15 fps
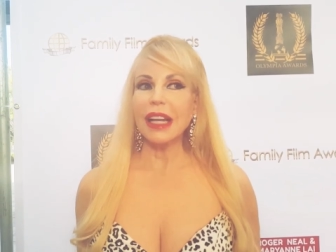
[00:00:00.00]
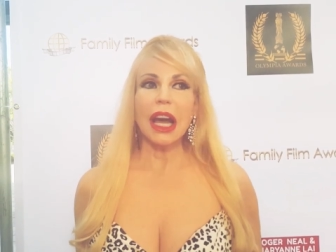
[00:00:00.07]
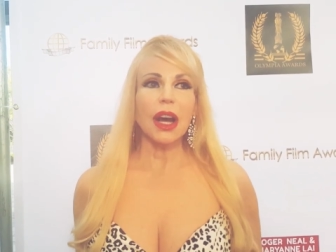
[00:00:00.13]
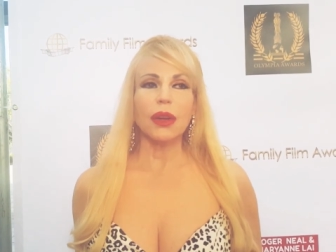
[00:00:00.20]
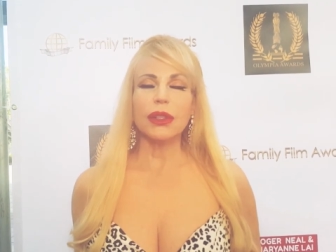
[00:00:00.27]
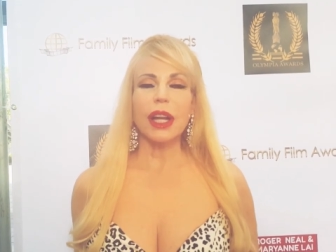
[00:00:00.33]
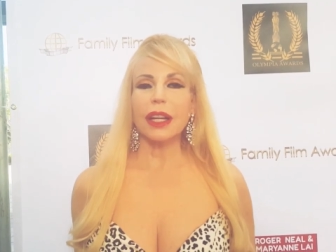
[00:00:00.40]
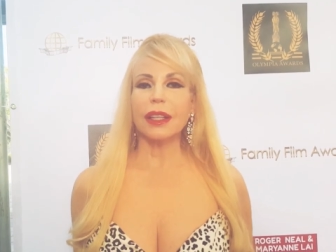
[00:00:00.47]

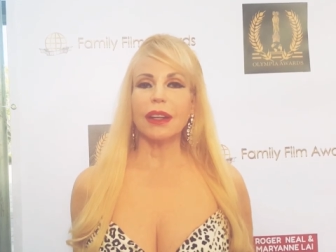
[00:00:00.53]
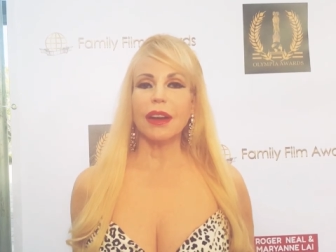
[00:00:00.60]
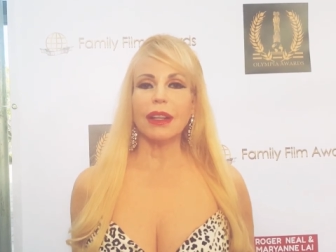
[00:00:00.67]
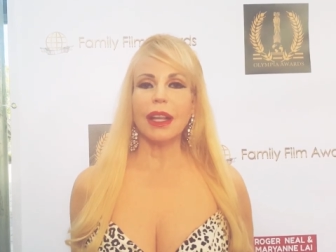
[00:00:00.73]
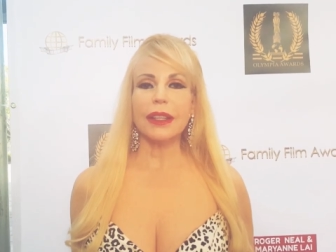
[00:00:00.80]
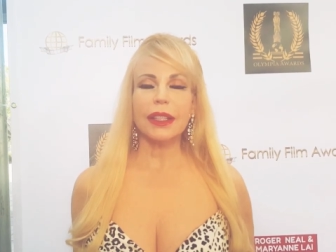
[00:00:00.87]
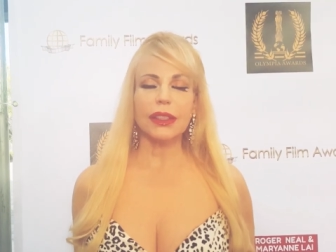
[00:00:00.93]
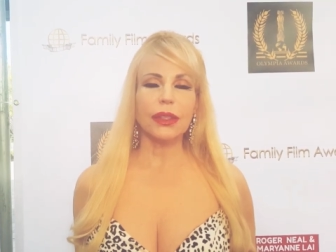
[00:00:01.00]
No, not at all.
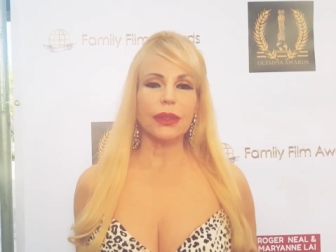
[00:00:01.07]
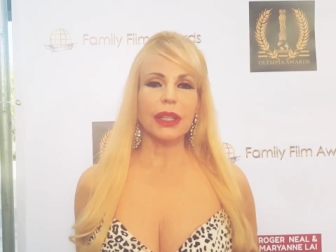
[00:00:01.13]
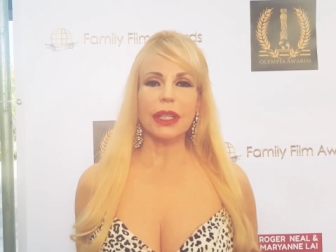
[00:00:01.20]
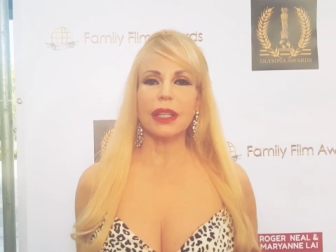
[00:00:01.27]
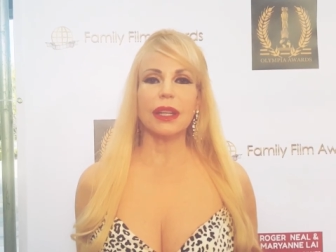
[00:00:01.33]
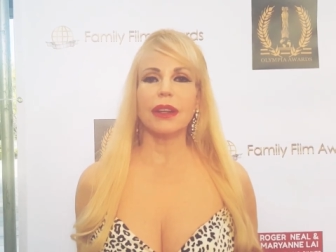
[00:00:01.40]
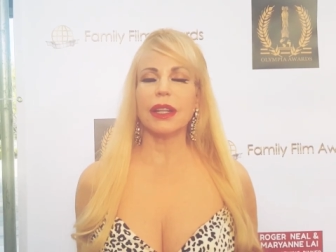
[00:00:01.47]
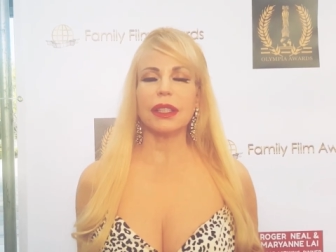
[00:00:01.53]
I could do
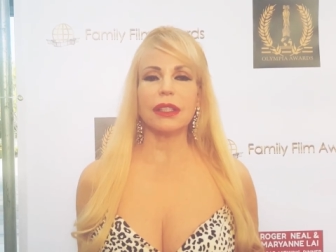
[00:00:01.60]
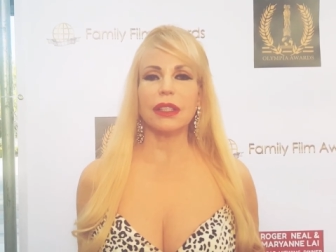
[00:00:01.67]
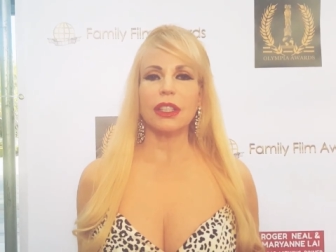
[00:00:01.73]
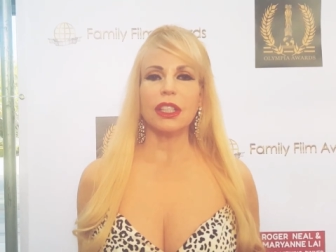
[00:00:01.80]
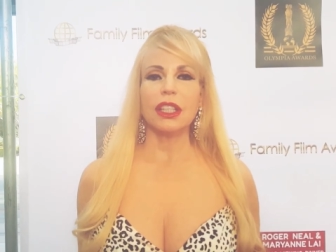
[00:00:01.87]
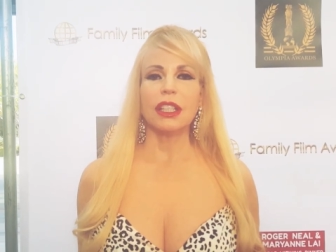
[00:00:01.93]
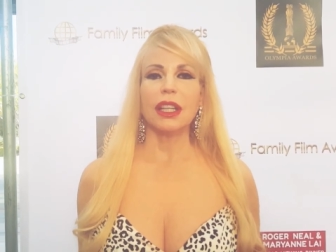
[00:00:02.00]
any character.